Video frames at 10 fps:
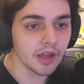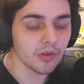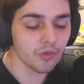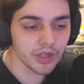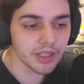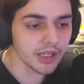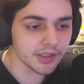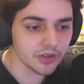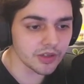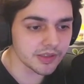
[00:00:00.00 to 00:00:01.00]
really as
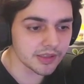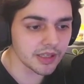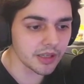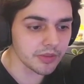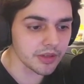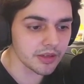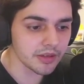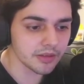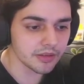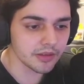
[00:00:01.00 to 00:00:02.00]
good as it can be,
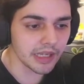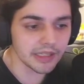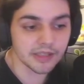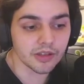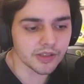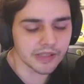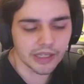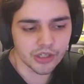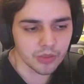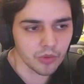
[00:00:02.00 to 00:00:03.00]
and it's not a
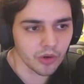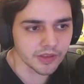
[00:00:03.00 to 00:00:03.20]
sketch anymore.